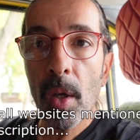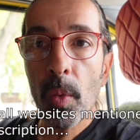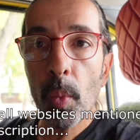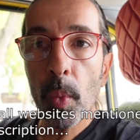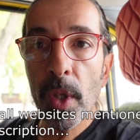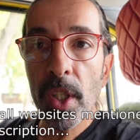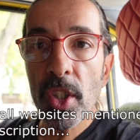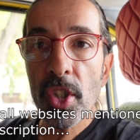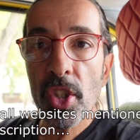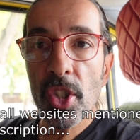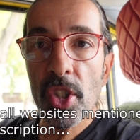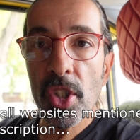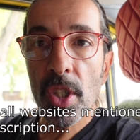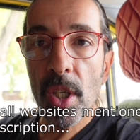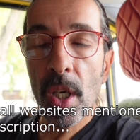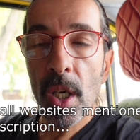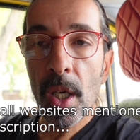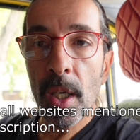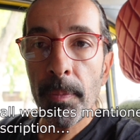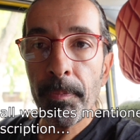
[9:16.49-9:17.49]
which
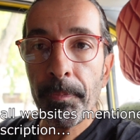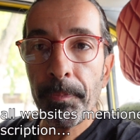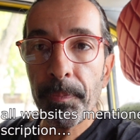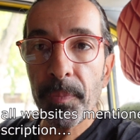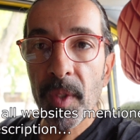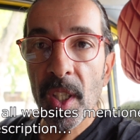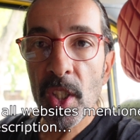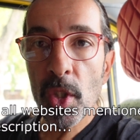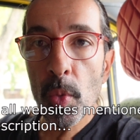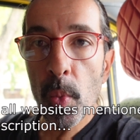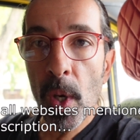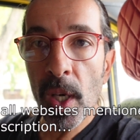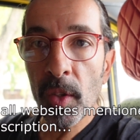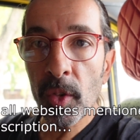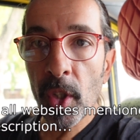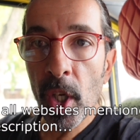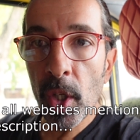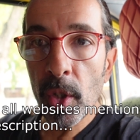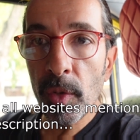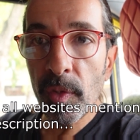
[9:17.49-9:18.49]
is well
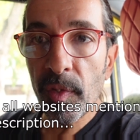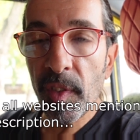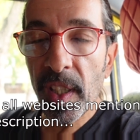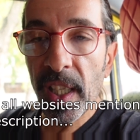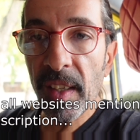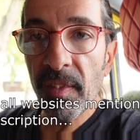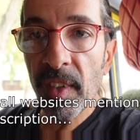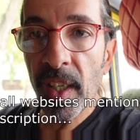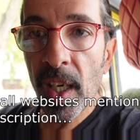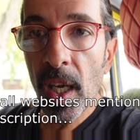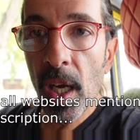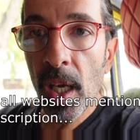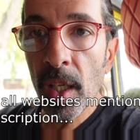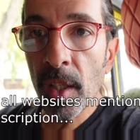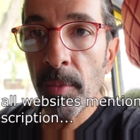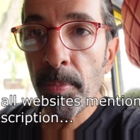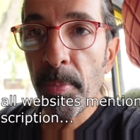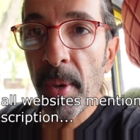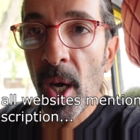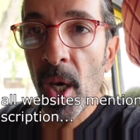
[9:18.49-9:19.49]
known for giving
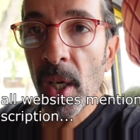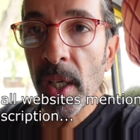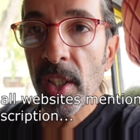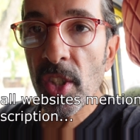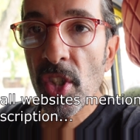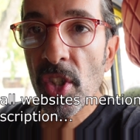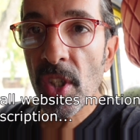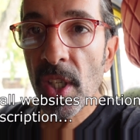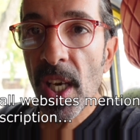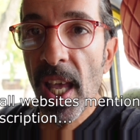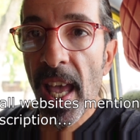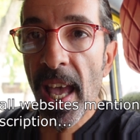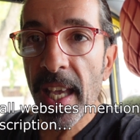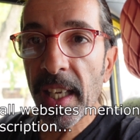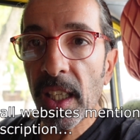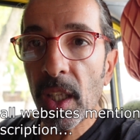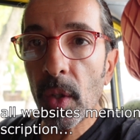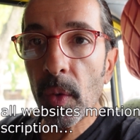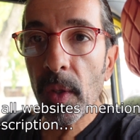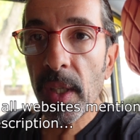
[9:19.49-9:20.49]
unbiased and
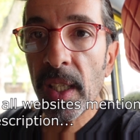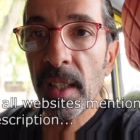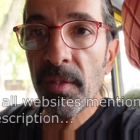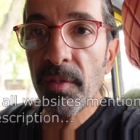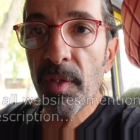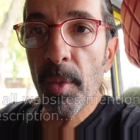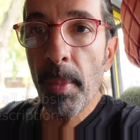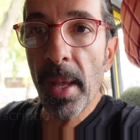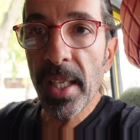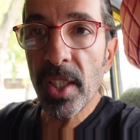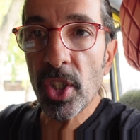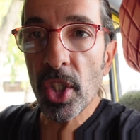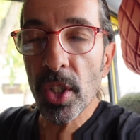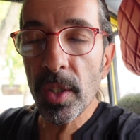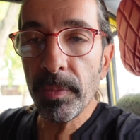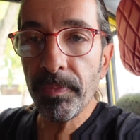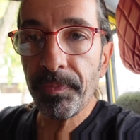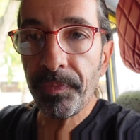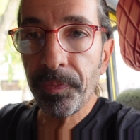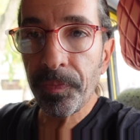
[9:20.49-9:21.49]
accurate
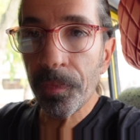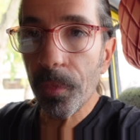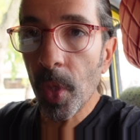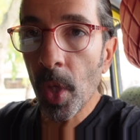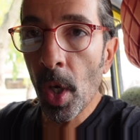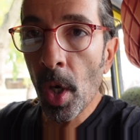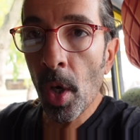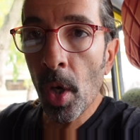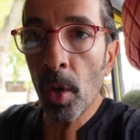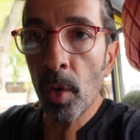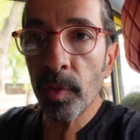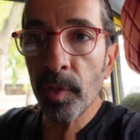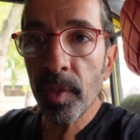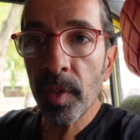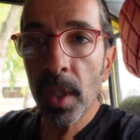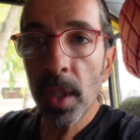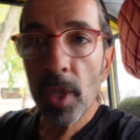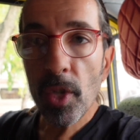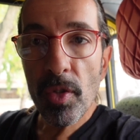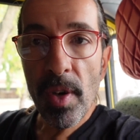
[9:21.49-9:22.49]
information of
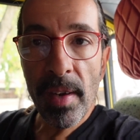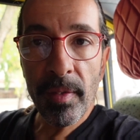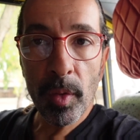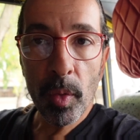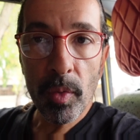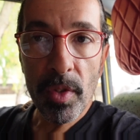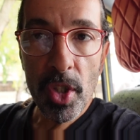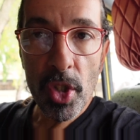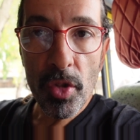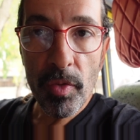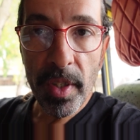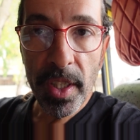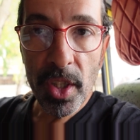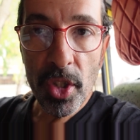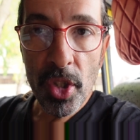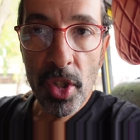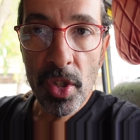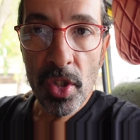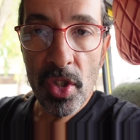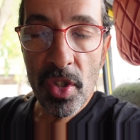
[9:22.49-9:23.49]
travel
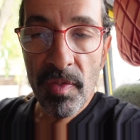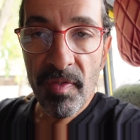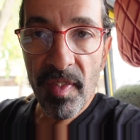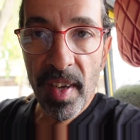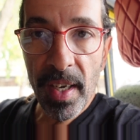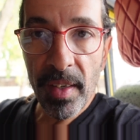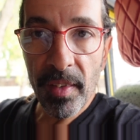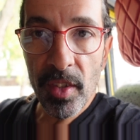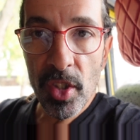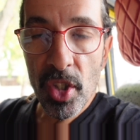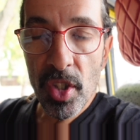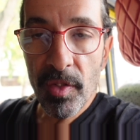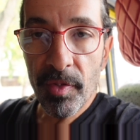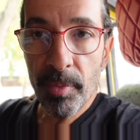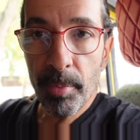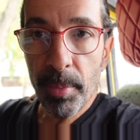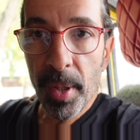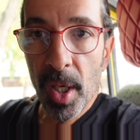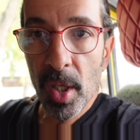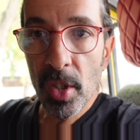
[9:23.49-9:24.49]
restrictions in various
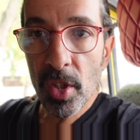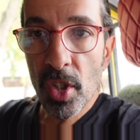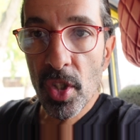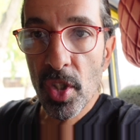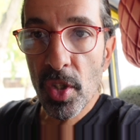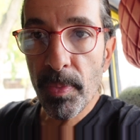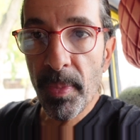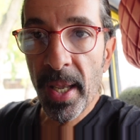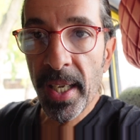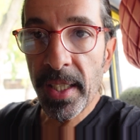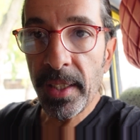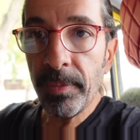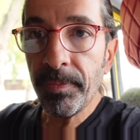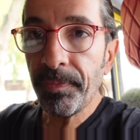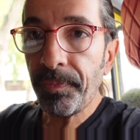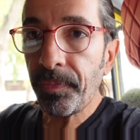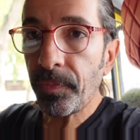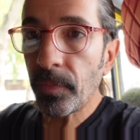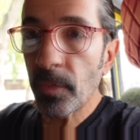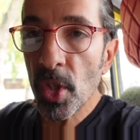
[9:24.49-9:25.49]
different parts of Spain.
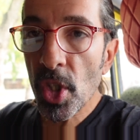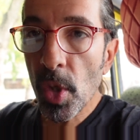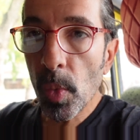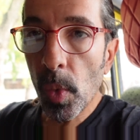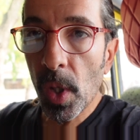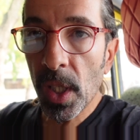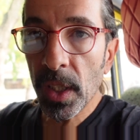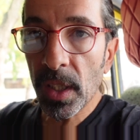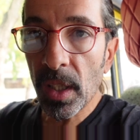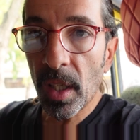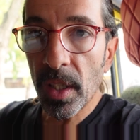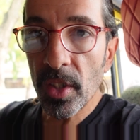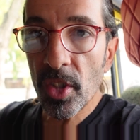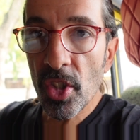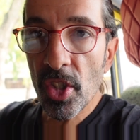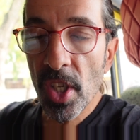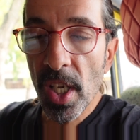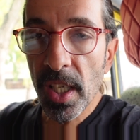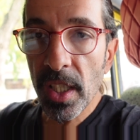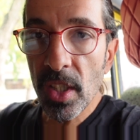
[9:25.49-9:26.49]
So what I'd like to
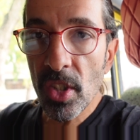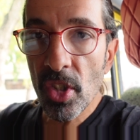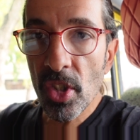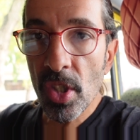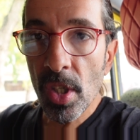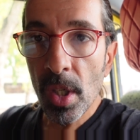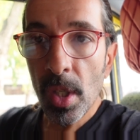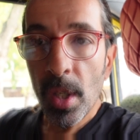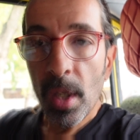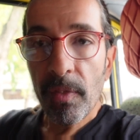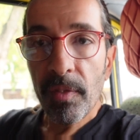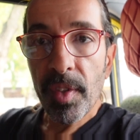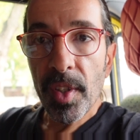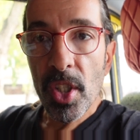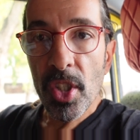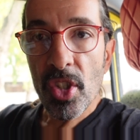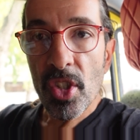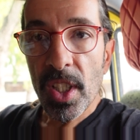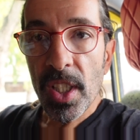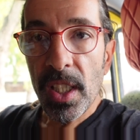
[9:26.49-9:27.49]
say is,
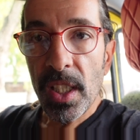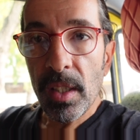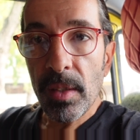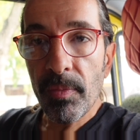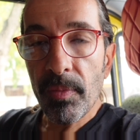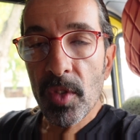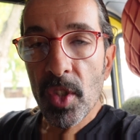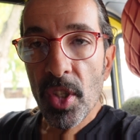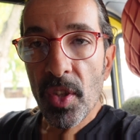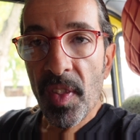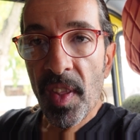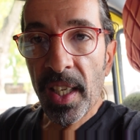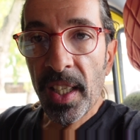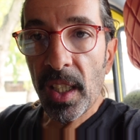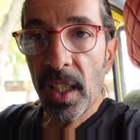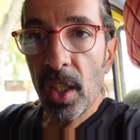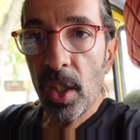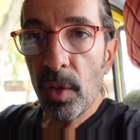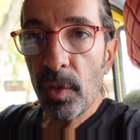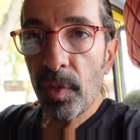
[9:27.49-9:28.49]
firstly, to
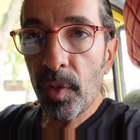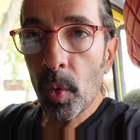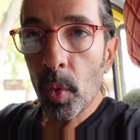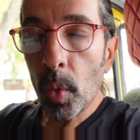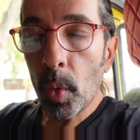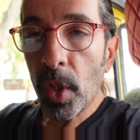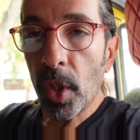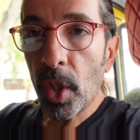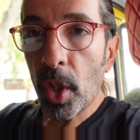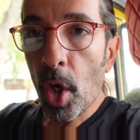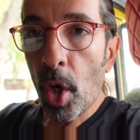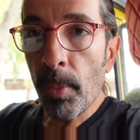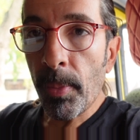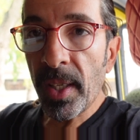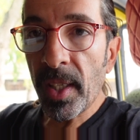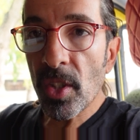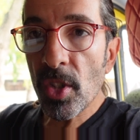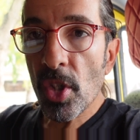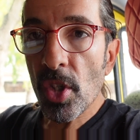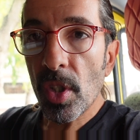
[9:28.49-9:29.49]
thank you for all your
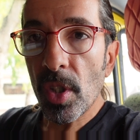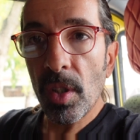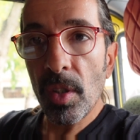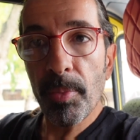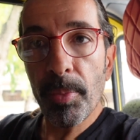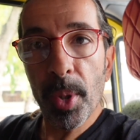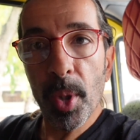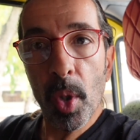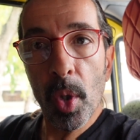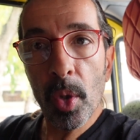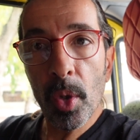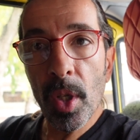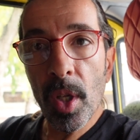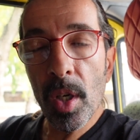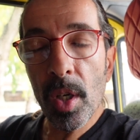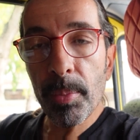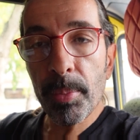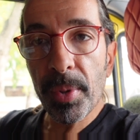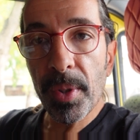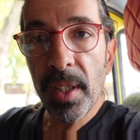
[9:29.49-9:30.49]
comments that you've put on
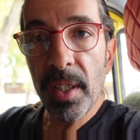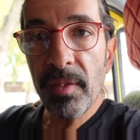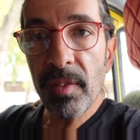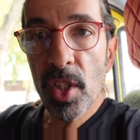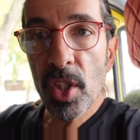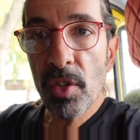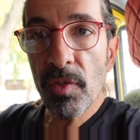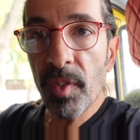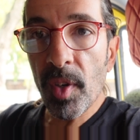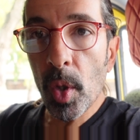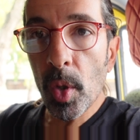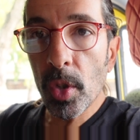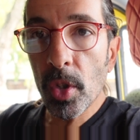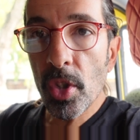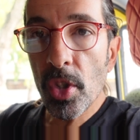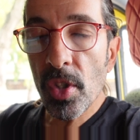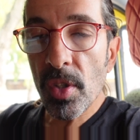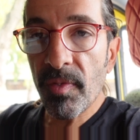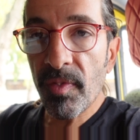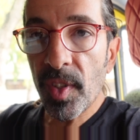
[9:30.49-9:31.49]
our previous
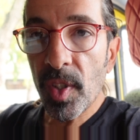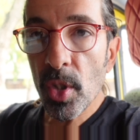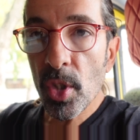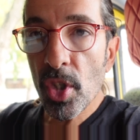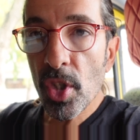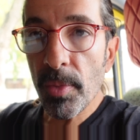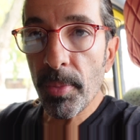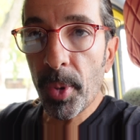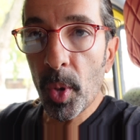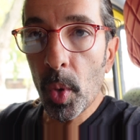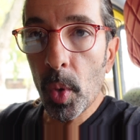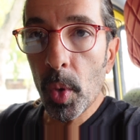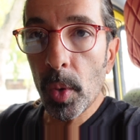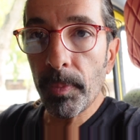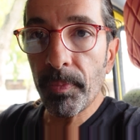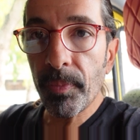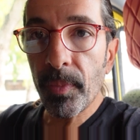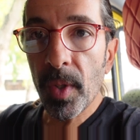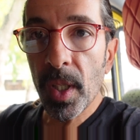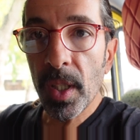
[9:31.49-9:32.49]
vlogs, and for your support
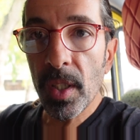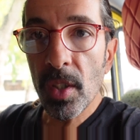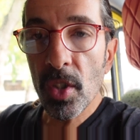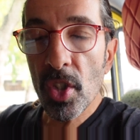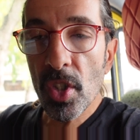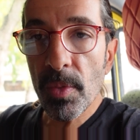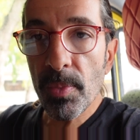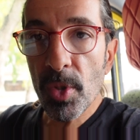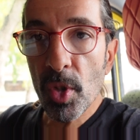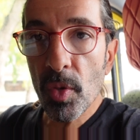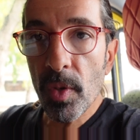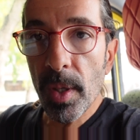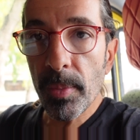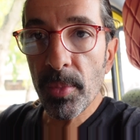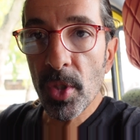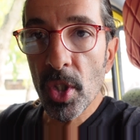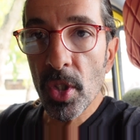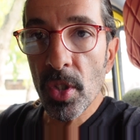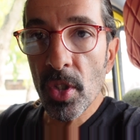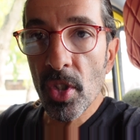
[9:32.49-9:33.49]
and your
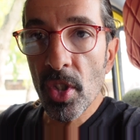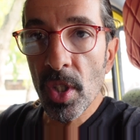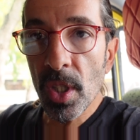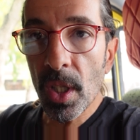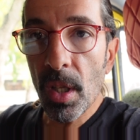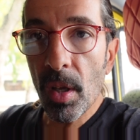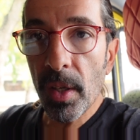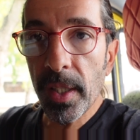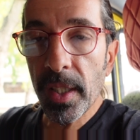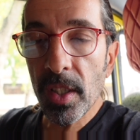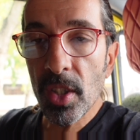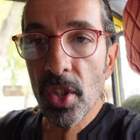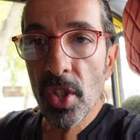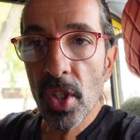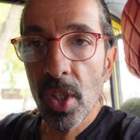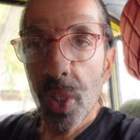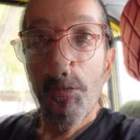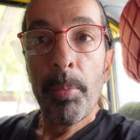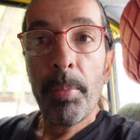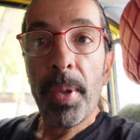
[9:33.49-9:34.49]
subscriptions and likes.
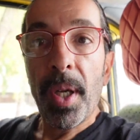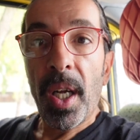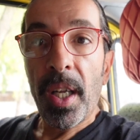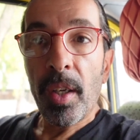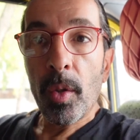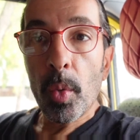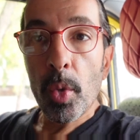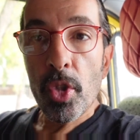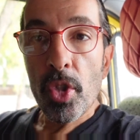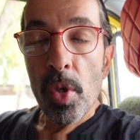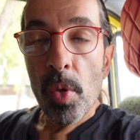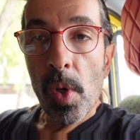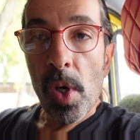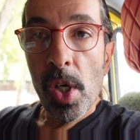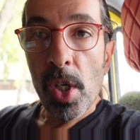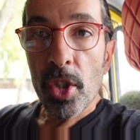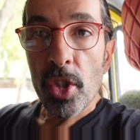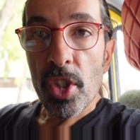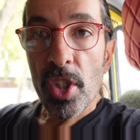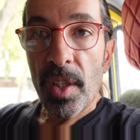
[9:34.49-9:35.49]
But I'd also
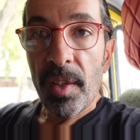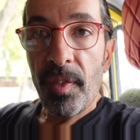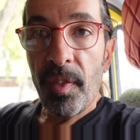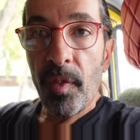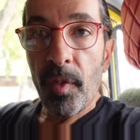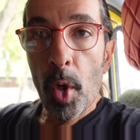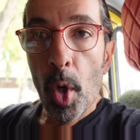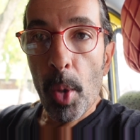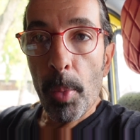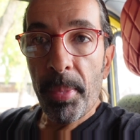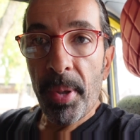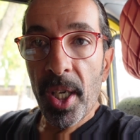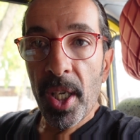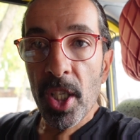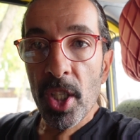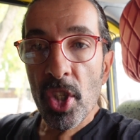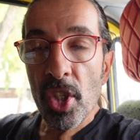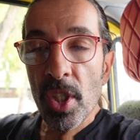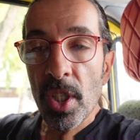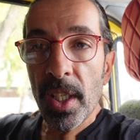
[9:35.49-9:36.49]
ask, if you've got
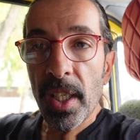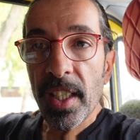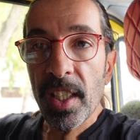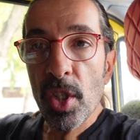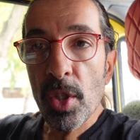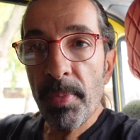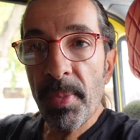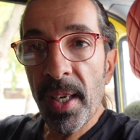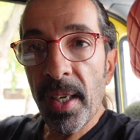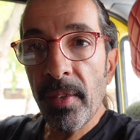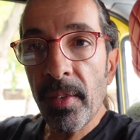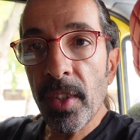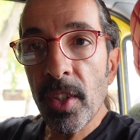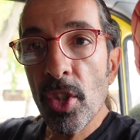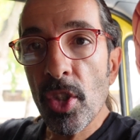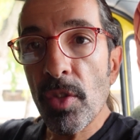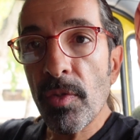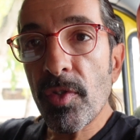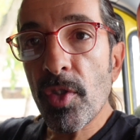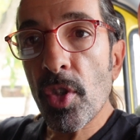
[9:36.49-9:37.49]
personal
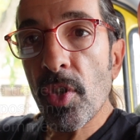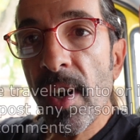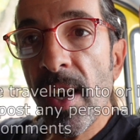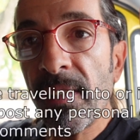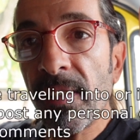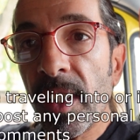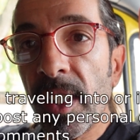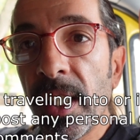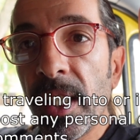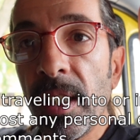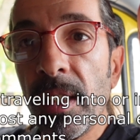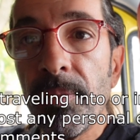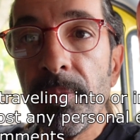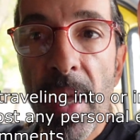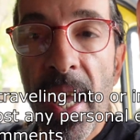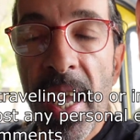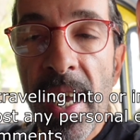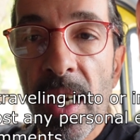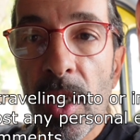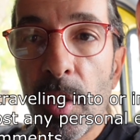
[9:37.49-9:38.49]
experience of travelling
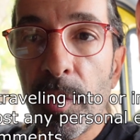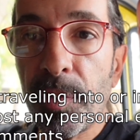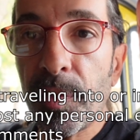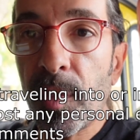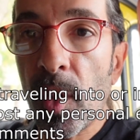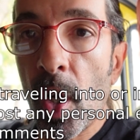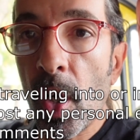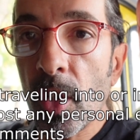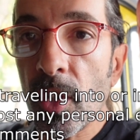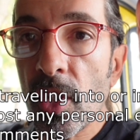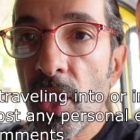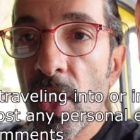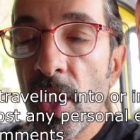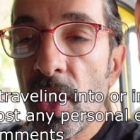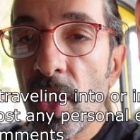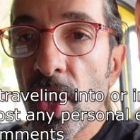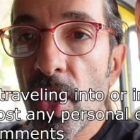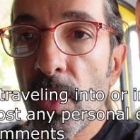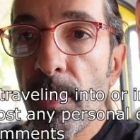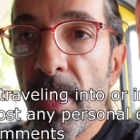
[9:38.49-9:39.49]
out of France
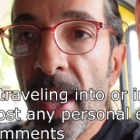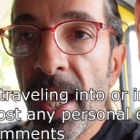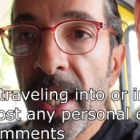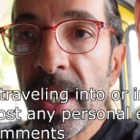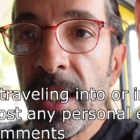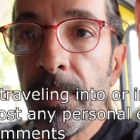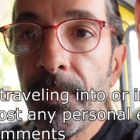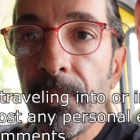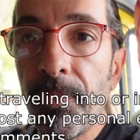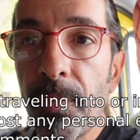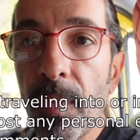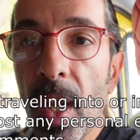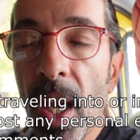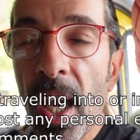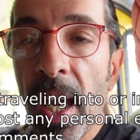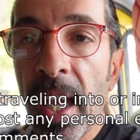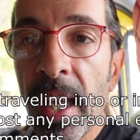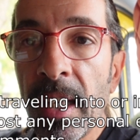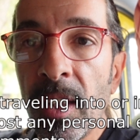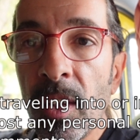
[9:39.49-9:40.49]
into Spain
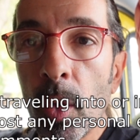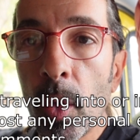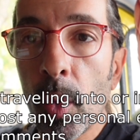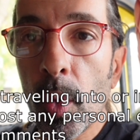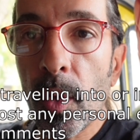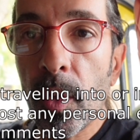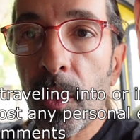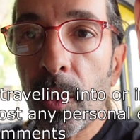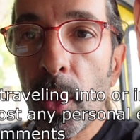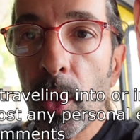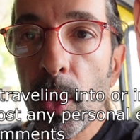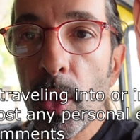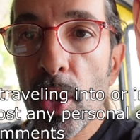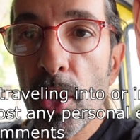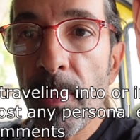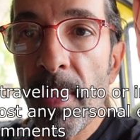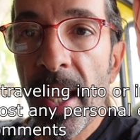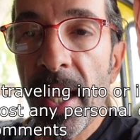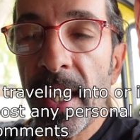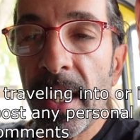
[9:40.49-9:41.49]
and or through
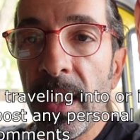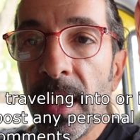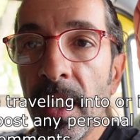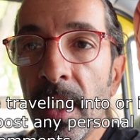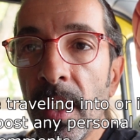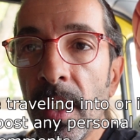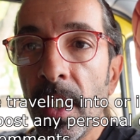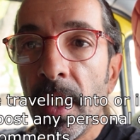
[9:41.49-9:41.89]
Spain,